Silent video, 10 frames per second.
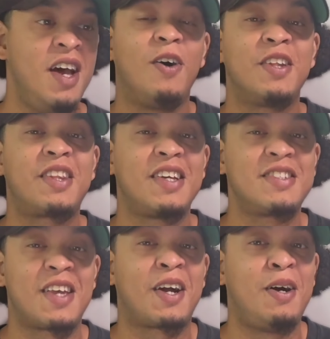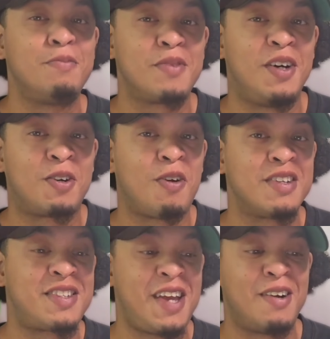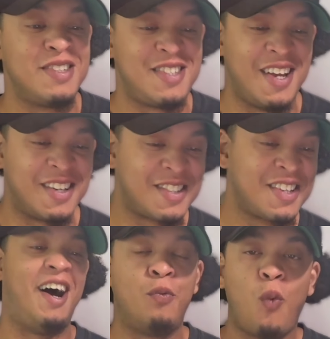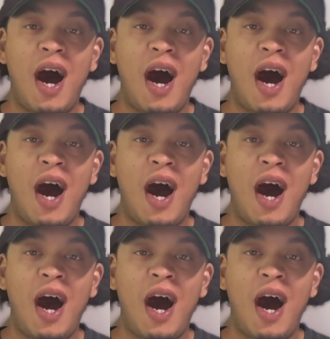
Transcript: all the things that come across Terry's desk. And